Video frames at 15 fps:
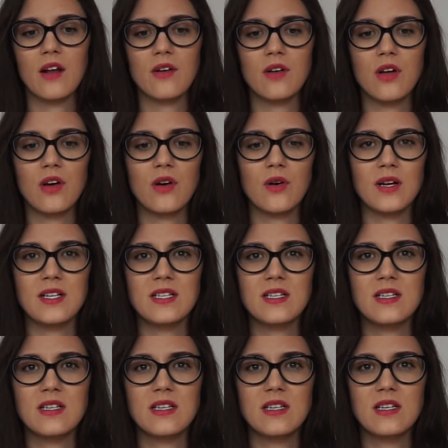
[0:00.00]
know a
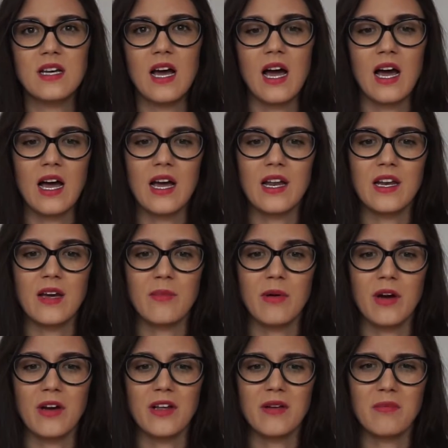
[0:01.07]
ton
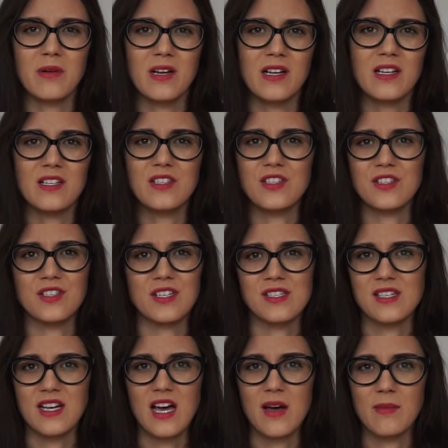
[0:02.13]
about it, but it just
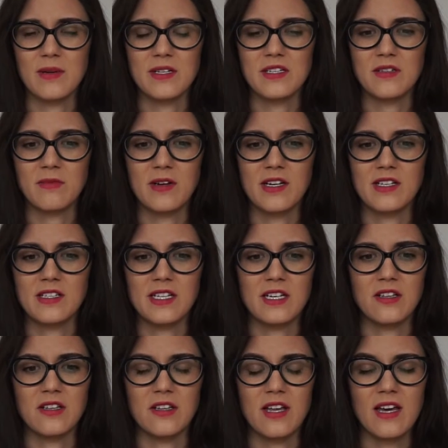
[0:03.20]
doesn't come into my
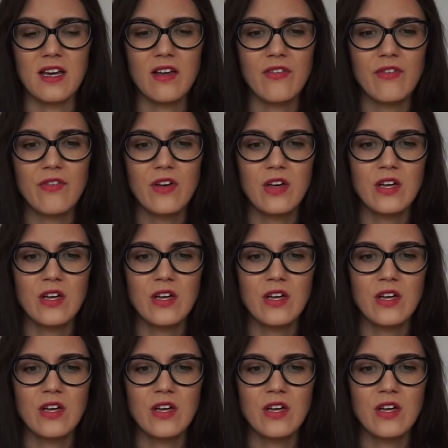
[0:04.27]
daily life.